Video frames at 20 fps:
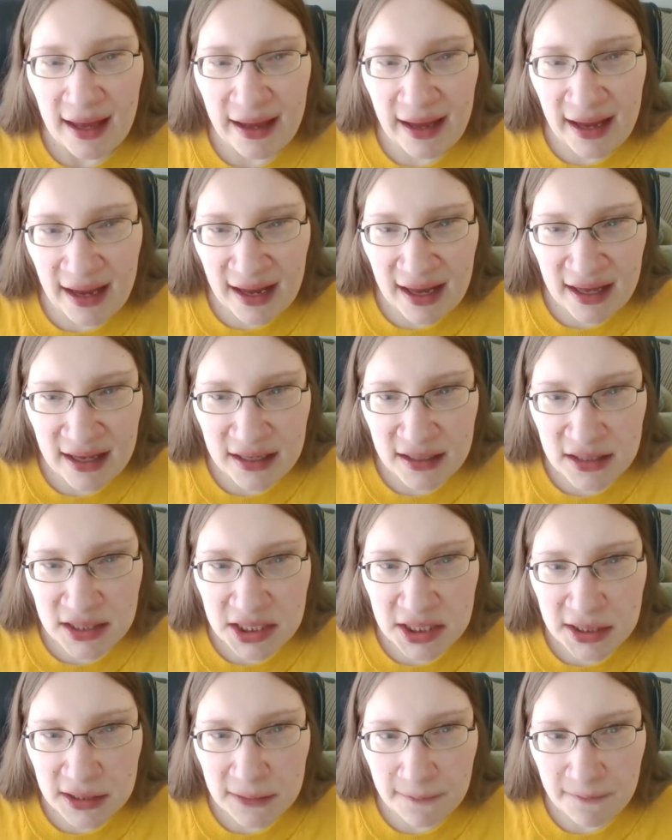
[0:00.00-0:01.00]
And
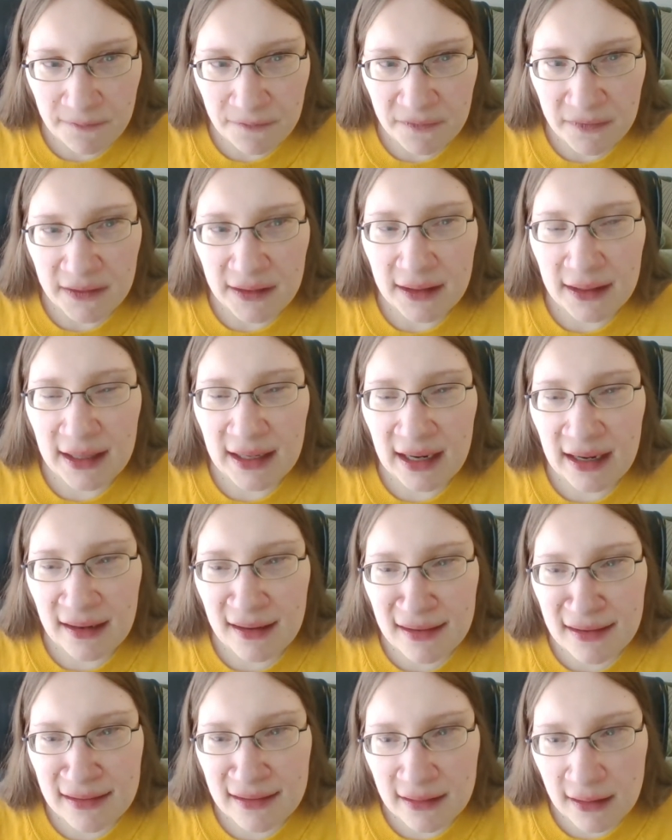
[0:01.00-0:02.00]
it
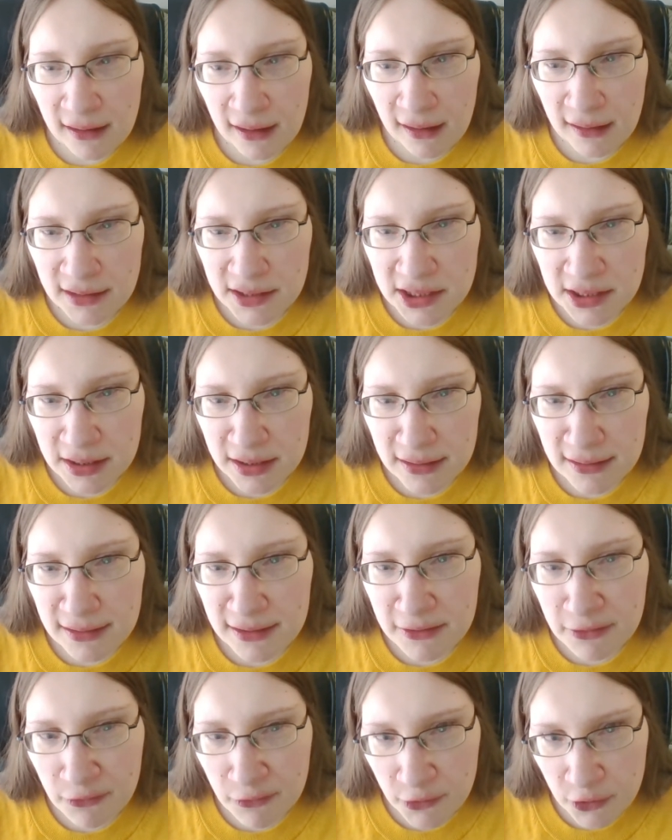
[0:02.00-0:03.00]
is not
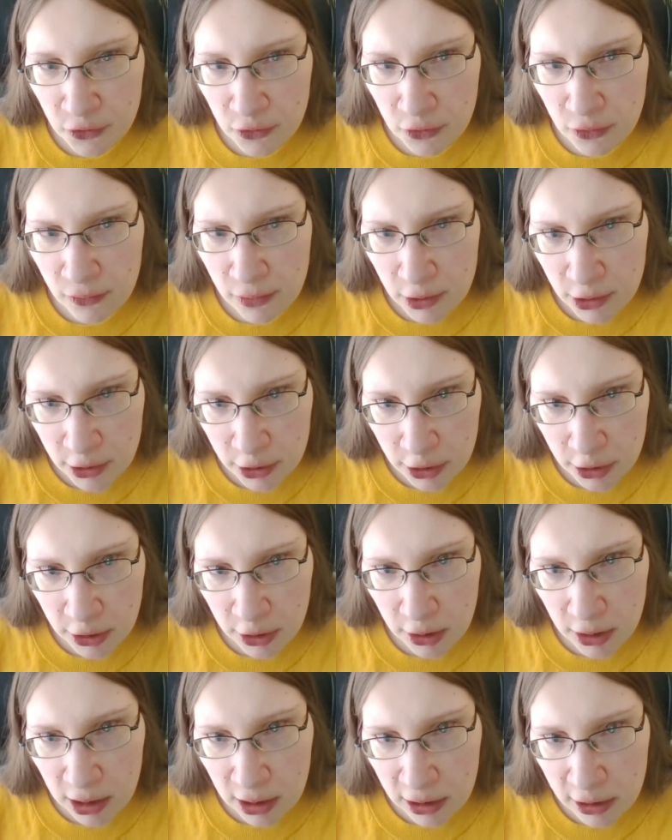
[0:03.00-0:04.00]
through
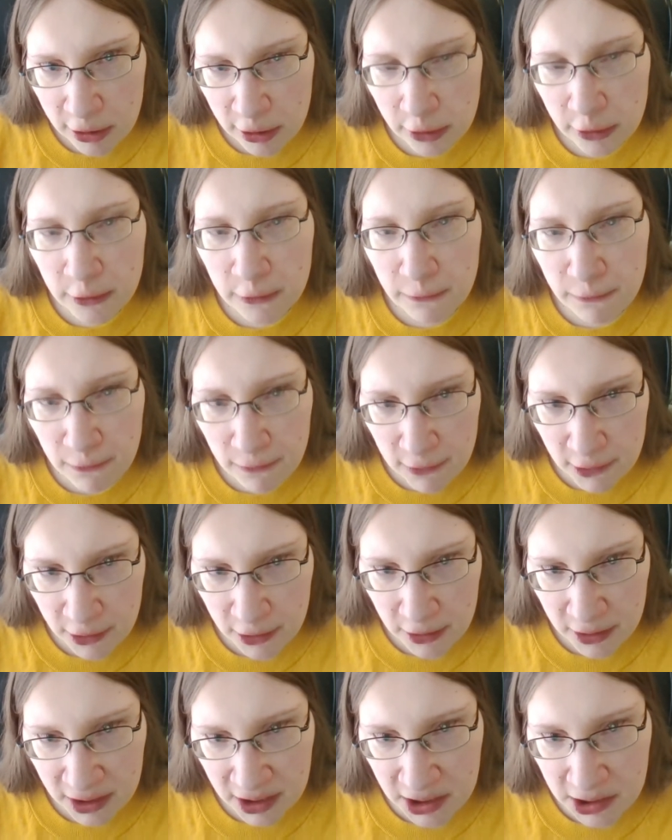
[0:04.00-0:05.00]
her hard
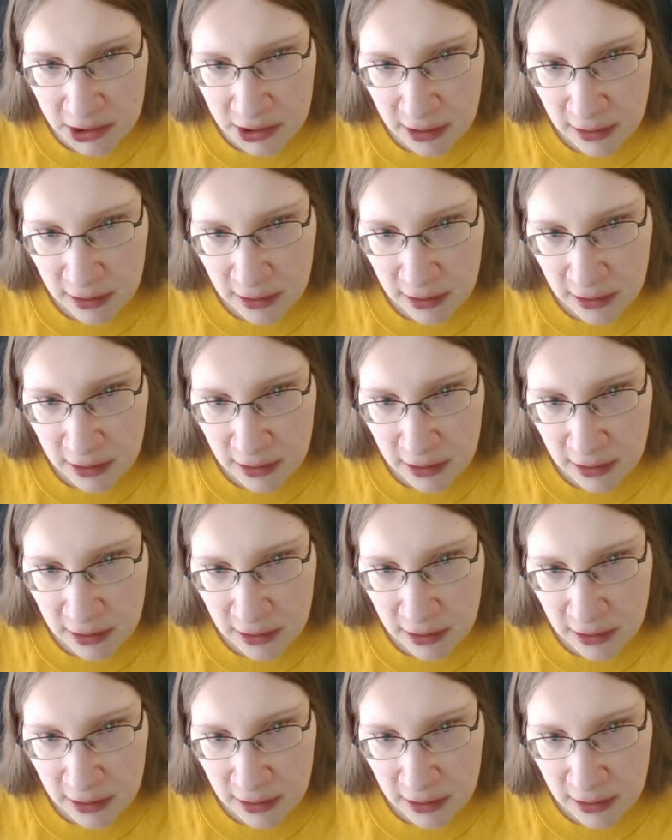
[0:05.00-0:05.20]
work